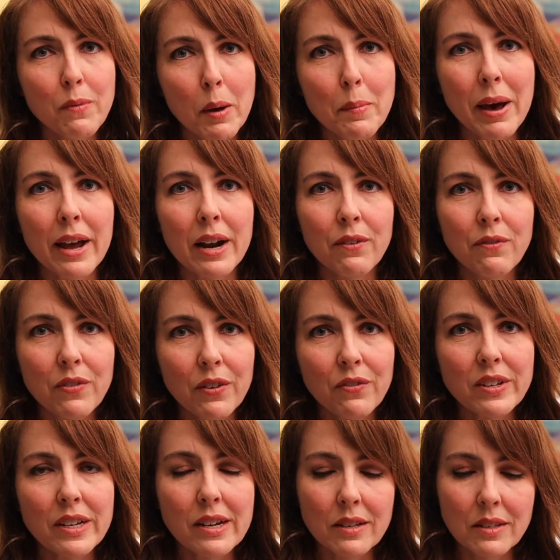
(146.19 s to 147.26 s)
about a
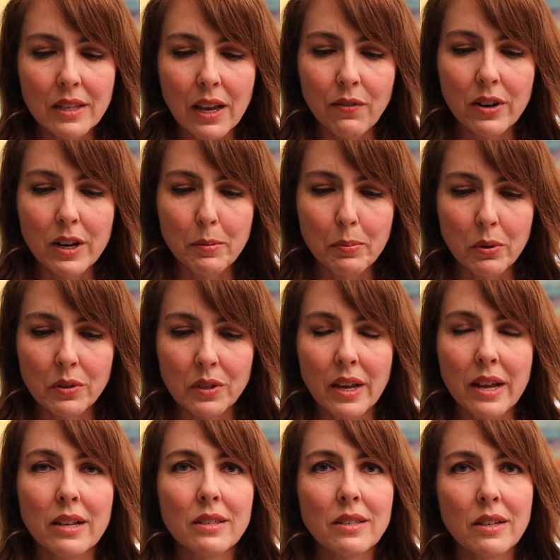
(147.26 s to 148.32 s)
50 to
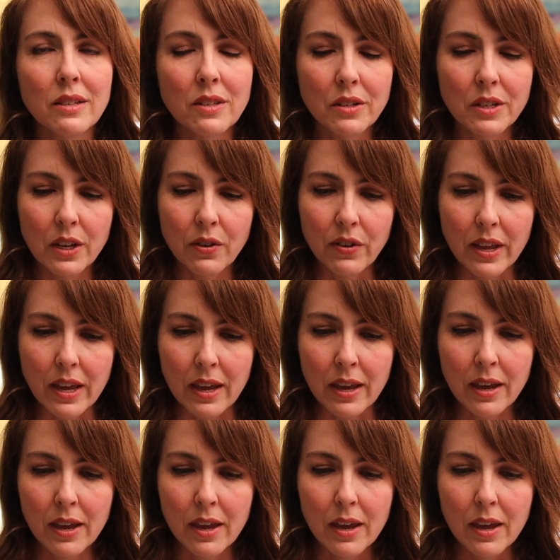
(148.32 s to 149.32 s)
70% sensitivity,